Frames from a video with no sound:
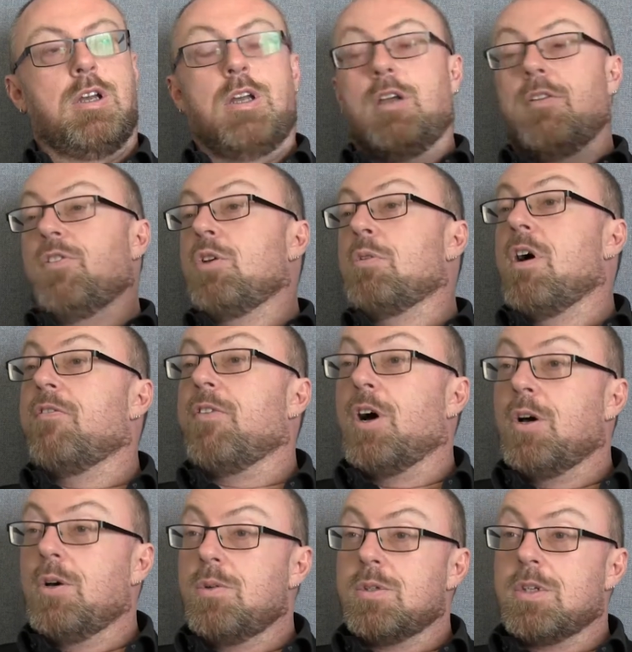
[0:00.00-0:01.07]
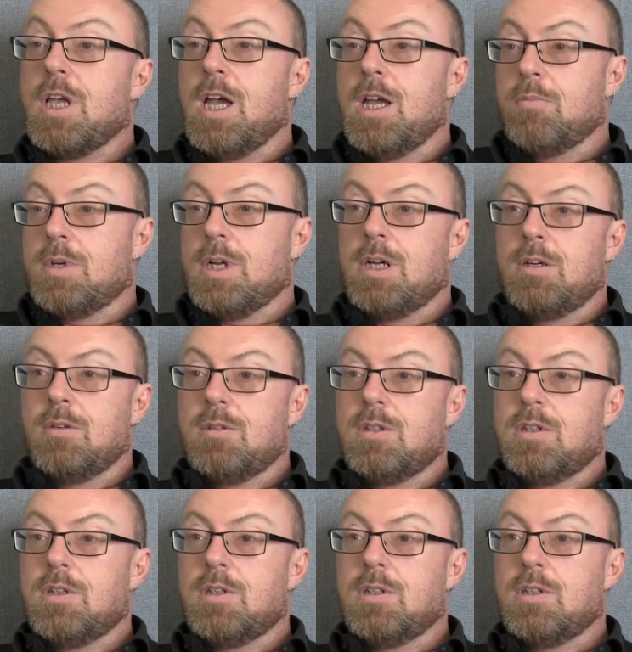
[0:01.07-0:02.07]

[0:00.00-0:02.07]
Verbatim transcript: If U F Os came down